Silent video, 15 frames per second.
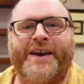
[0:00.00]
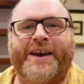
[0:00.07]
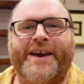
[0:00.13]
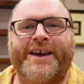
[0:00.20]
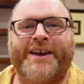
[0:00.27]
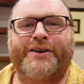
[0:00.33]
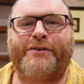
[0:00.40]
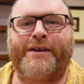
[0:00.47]

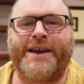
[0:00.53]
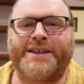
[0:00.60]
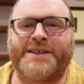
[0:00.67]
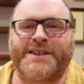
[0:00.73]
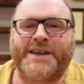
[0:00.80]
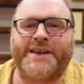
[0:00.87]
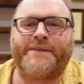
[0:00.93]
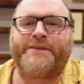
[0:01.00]
It creates
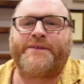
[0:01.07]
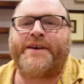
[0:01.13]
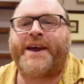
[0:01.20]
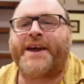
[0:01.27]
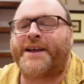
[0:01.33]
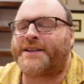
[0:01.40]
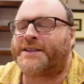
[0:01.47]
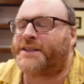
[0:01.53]
the
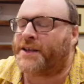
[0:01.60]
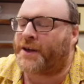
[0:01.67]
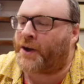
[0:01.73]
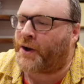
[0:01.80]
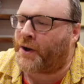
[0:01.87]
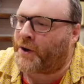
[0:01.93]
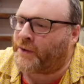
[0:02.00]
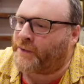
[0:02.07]
effect
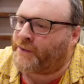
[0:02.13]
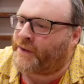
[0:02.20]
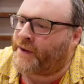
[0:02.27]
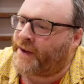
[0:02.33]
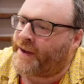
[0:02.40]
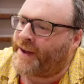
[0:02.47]
of